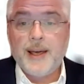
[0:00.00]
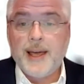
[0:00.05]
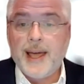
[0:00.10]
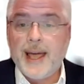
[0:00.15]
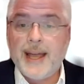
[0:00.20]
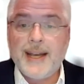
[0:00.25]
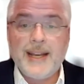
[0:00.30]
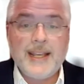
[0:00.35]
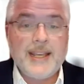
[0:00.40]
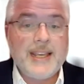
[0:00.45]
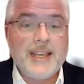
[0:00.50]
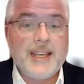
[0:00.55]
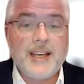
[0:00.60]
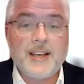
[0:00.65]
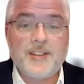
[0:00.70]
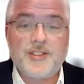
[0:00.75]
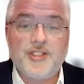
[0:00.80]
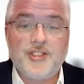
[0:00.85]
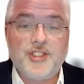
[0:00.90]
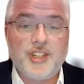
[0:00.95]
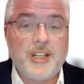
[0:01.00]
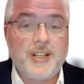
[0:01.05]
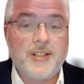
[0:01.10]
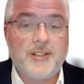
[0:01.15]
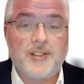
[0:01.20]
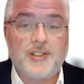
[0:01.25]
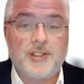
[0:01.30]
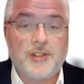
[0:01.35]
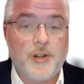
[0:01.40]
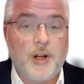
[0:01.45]
any ESG
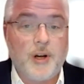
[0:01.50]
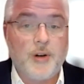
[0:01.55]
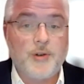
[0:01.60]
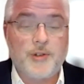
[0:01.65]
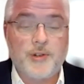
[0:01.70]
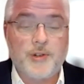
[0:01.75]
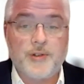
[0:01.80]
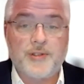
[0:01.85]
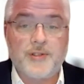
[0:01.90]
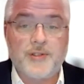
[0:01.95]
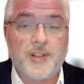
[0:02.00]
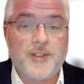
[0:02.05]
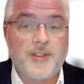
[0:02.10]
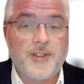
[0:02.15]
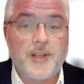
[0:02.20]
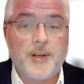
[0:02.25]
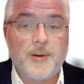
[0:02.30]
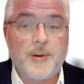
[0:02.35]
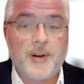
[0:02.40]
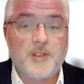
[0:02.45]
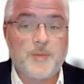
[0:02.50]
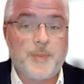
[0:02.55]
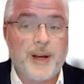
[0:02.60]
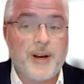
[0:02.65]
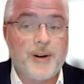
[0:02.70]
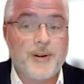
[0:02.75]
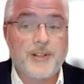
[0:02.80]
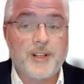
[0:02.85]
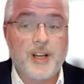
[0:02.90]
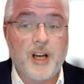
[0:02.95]
disclosures that the US
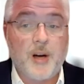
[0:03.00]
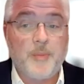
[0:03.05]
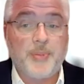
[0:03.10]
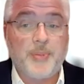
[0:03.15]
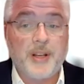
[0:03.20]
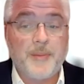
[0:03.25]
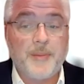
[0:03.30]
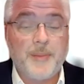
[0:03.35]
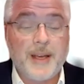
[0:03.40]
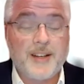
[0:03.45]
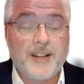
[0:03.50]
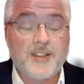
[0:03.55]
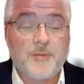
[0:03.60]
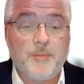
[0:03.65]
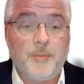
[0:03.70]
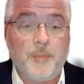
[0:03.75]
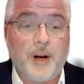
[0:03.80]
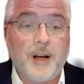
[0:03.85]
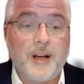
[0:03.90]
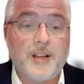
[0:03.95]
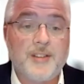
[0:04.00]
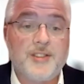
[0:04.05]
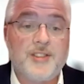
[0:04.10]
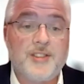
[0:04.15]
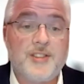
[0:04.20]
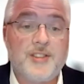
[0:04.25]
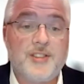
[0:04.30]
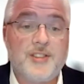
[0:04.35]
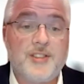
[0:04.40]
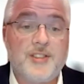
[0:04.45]
parent company makes
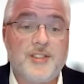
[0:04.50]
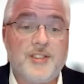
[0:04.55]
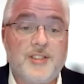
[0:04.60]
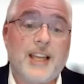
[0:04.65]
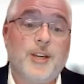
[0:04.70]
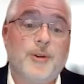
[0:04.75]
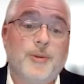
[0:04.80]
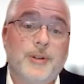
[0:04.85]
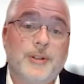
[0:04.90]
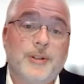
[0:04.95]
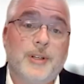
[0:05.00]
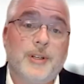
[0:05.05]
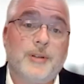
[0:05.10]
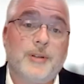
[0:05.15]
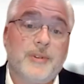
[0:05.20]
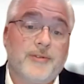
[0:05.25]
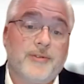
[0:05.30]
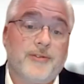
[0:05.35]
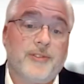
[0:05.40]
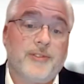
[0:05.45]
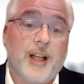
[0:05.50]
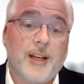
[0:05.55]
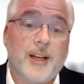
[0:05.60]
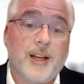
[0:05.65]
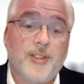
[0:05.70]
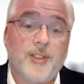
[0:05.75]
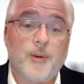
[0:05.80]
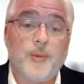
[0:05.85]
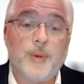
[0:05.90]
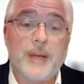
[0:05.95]
must accurately
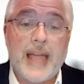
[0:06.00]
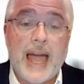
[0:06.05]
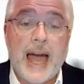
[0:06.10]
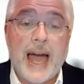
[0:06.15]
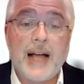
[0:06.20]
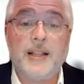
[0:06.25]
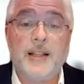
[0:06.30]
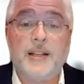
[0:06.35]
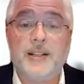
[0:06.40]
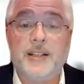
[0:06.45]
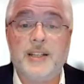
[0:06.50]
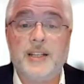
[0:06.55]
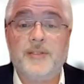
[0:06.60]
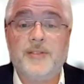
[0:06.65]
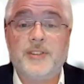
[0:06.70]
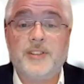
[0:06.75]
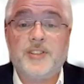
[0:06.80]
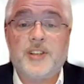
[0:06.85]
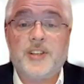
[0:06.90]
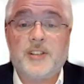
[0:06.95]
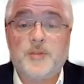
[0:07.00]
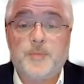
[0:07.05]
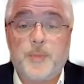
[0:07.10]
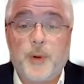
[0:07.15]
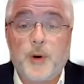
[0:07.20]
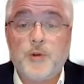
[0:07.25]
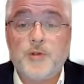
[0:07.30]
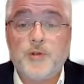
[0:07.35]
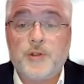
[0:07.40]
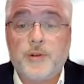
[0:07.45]
reflect the reality of its
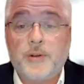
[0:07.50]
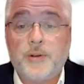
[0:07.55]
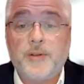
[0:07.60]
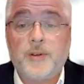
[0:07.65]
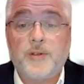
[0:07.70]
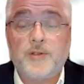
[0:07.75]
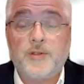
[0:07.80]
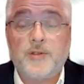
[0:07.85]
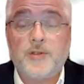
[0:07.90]
exposure to those